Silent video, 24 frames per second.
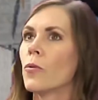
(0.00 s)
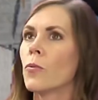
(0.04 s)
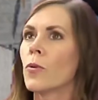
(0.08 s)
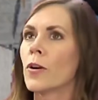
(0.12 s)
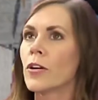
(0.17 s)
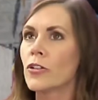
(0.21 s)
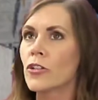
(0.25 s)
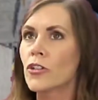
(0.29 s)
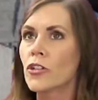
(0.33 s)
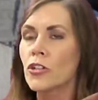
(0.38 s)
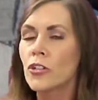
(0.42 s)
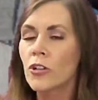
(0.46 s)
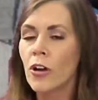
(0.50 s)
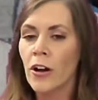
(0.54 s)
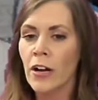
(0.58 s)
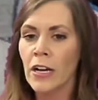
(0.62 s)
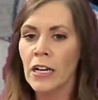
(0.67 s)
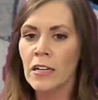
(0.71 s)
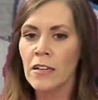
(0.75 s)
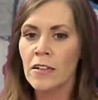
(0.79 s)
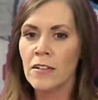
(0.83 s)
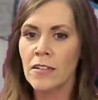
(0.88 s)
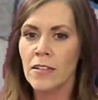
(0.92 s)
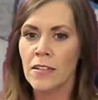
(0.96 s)
we're
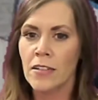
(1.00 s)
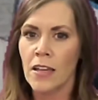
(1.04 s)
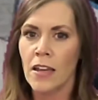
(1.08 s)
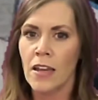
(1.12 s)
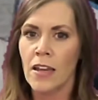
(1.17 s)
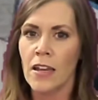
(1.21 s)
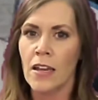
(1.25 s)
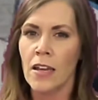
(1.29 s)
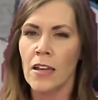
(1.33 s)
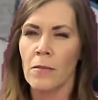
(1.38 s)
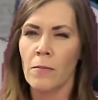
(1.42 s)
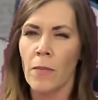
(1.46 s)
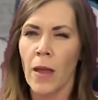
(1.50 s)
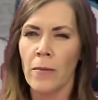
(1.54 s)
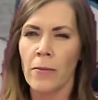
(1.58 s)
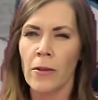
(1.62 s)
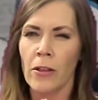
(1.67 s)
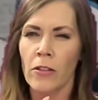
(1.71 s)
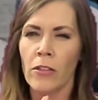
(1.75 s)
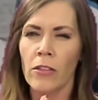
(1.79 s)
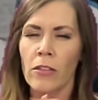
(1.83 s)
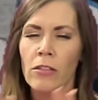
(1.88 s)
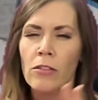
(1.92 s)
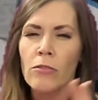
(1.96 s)
starting to see
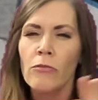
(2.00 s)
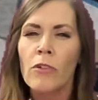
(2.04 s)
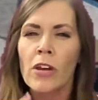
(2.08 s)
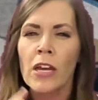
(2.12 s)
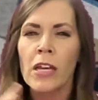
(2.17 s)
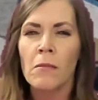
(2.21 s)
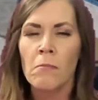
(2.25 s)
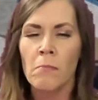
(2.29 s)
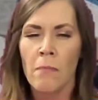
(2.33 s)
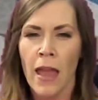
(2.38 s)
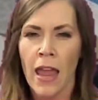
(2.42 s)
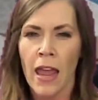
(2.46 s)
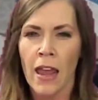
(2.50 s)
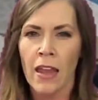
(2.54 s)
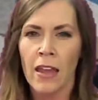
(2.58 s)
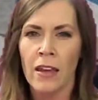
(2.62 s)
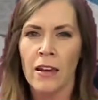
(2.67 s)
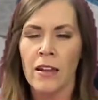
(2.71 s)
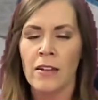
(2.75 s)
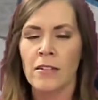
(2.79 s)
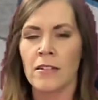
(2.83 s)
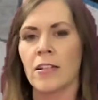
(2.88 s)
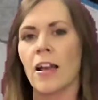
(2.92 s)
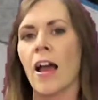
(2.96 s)
maybe three
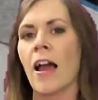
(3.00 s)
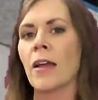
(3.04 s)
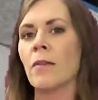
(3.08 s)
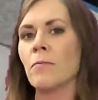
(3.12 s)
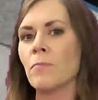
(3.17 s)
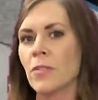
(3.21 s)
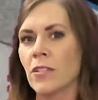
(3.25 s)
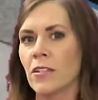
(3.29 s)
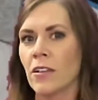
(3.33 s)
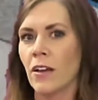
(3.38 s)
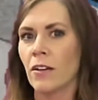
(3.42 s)
main types